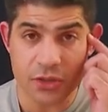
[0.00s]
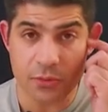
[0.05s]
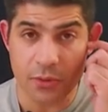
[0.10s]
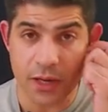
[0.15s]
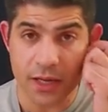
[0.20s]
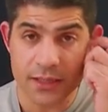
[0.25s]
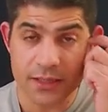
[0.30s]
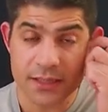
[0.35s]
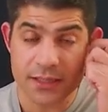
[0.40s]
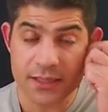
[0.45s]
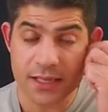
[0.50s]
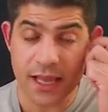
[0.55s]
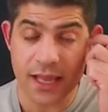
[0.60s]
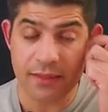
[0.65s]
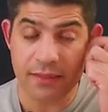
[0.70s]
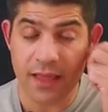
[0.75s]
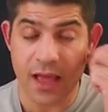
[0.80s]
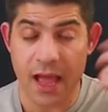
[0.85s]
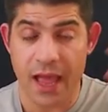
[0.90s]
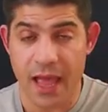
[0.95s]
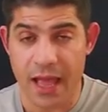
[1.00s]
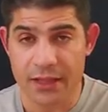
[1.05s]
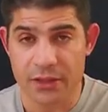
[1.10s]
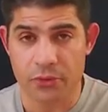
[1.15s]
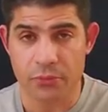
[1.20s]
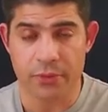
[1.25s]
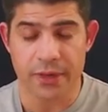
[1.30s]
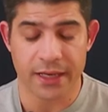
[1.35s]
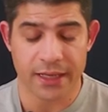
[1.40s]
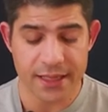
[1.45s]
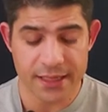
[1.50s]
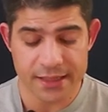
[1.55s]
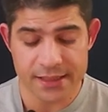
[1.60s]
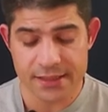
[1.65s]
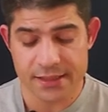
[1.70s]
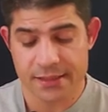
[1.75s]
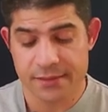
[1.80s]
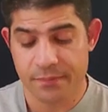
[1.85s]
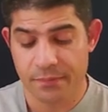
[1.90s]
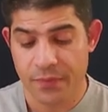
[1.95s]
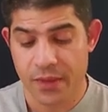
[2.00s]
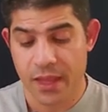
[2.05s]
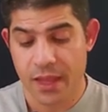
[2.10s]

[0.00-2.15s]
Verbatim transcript: to us and I had to release.